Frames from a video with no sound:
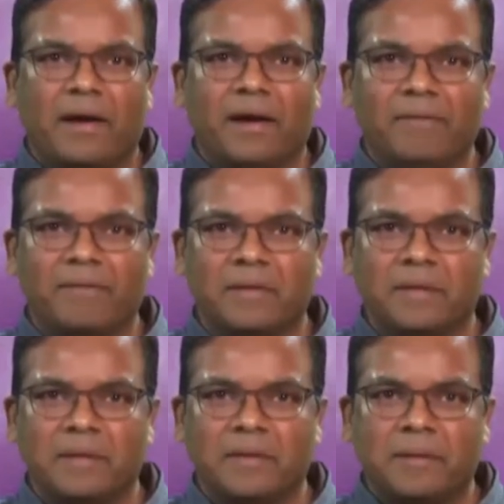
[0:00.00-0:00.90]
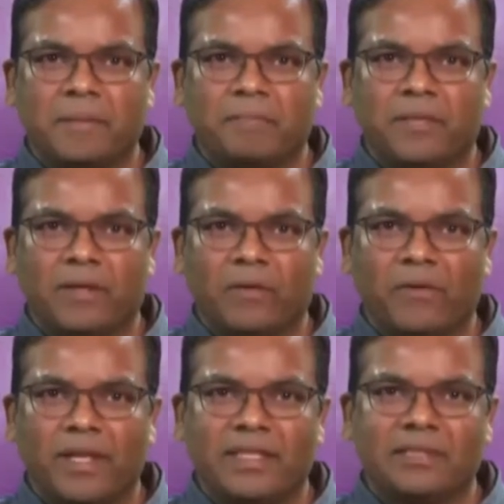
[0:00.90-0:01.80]
if the
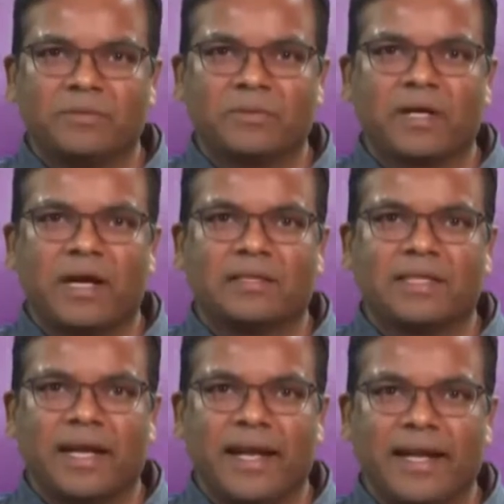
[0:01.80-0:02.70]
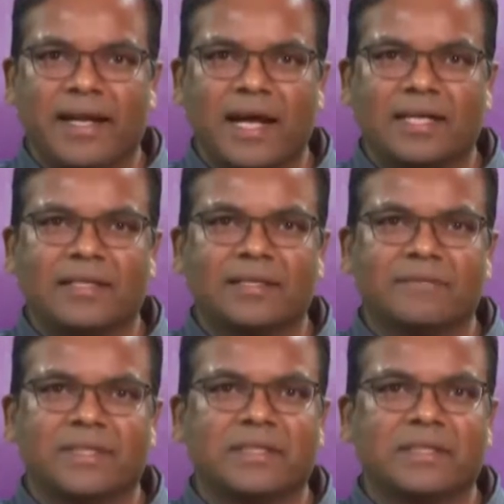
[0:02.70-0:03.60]
low energy photons are interacting
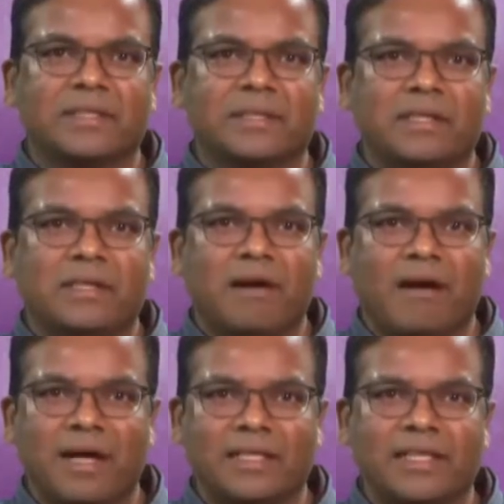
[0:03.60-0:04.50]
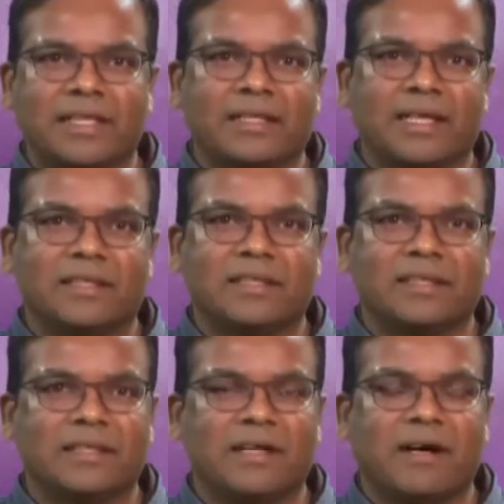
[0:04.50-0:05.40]
with the hot electrons
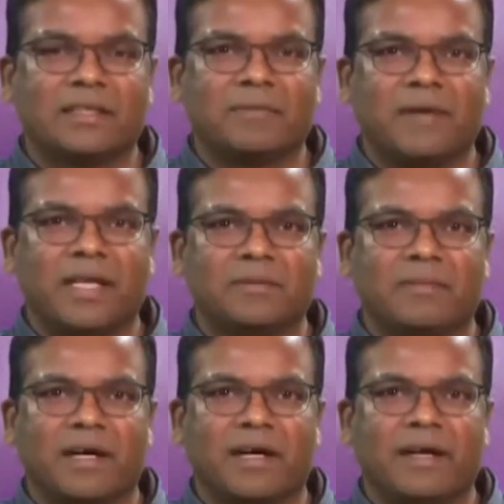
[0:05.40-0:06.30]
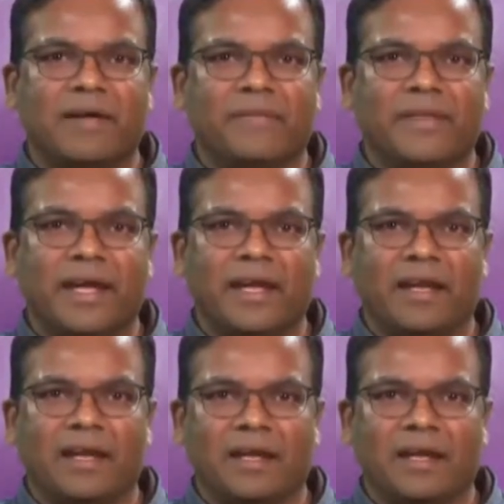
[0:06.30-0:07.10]
in the hot plasma, then